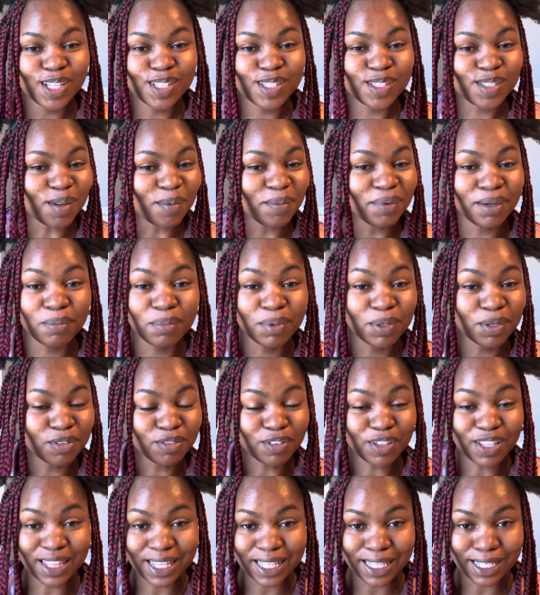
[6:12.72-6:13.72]
so many
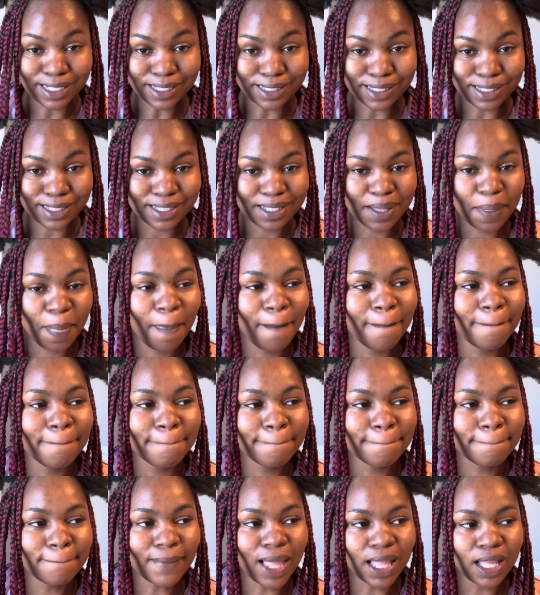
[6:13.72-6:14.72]
beautiful things,
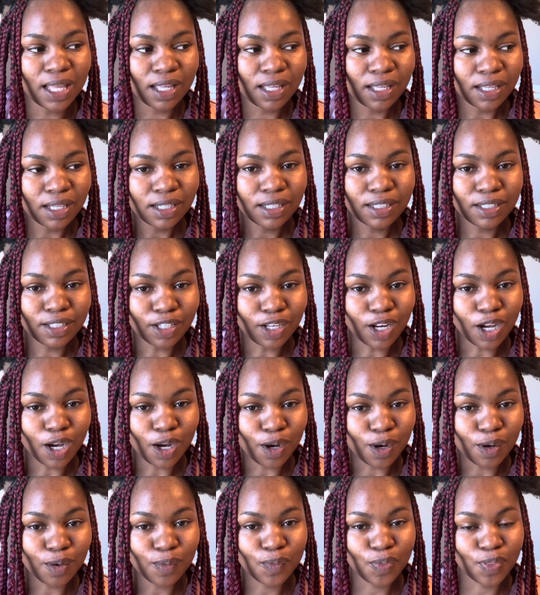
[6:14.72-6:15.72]
you
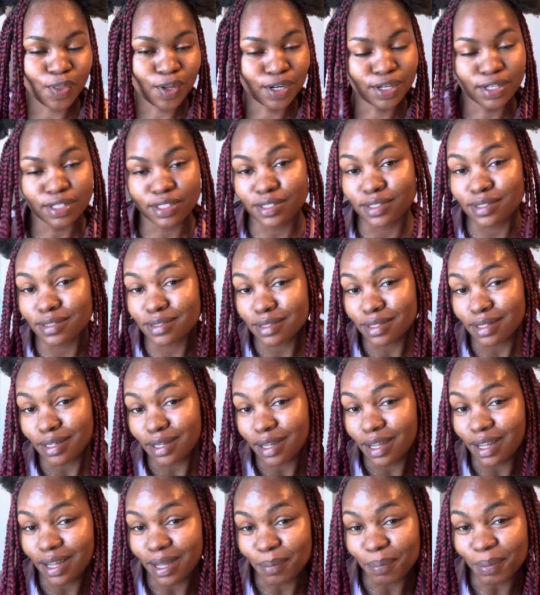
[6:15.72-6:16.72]
know, that's
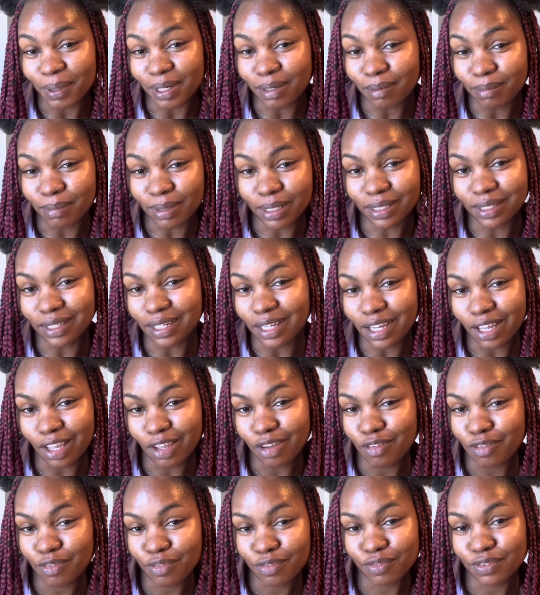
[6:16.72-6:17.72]
happening in my
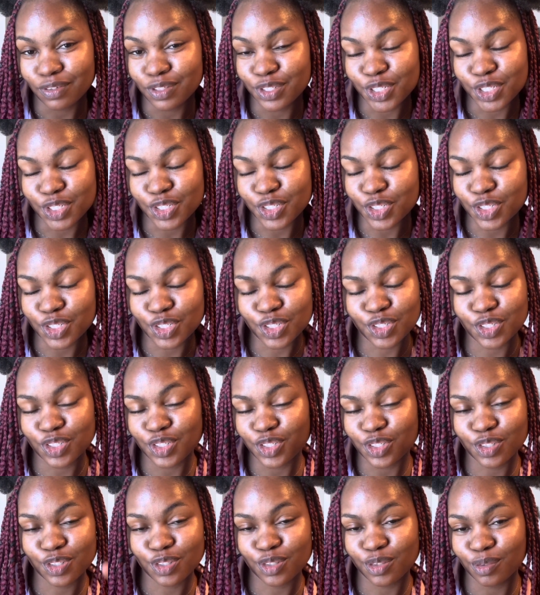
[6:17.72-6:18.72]
life,
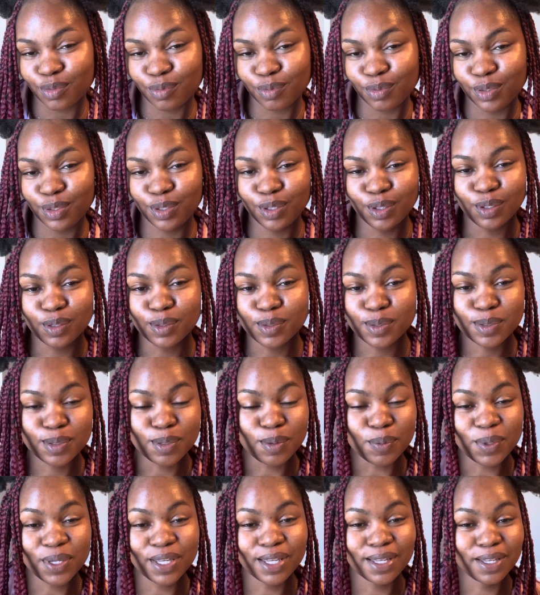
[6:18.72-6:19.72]
you know, so
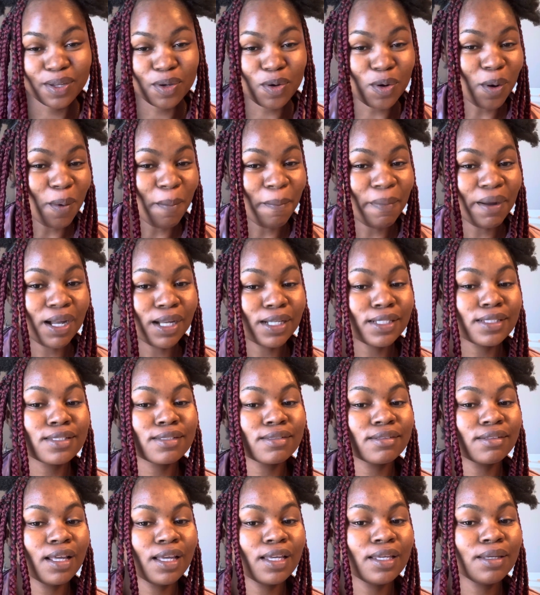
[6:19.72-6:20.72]
we can go back to
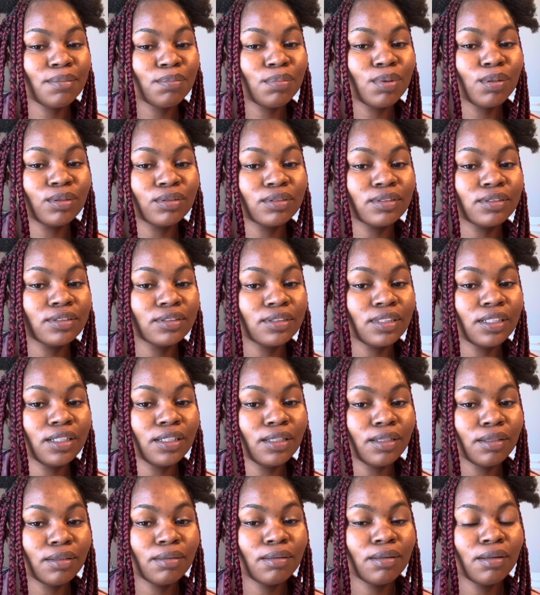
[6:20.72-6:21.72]
like
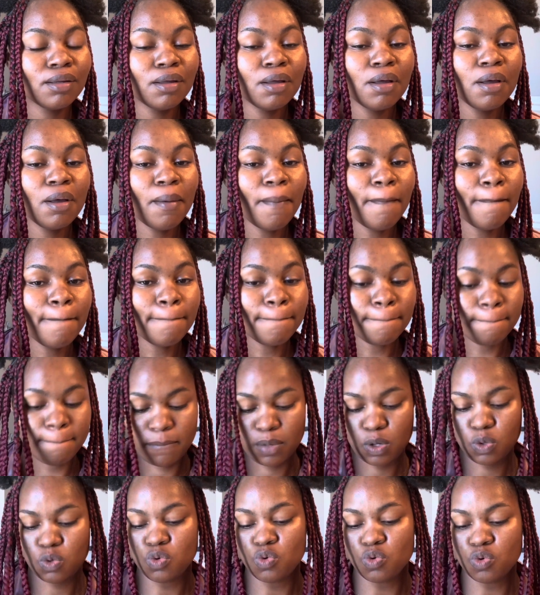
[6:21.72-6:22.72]
posting
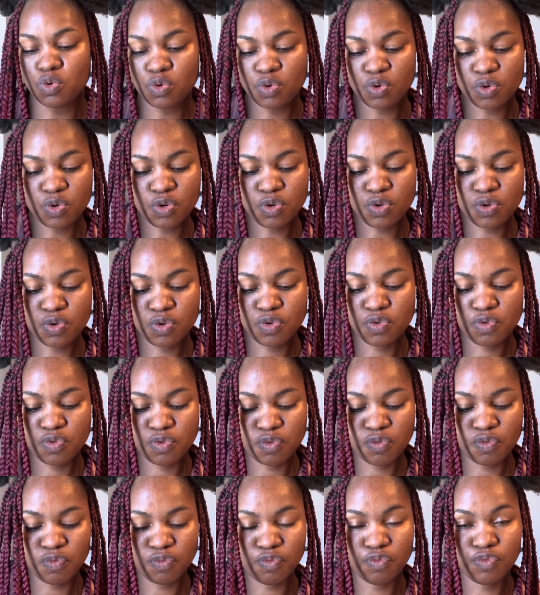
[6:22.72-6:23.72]
more
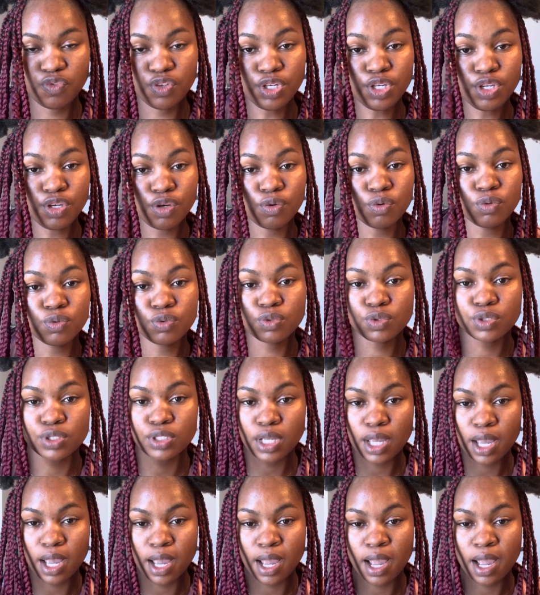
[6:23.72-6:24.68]
videos.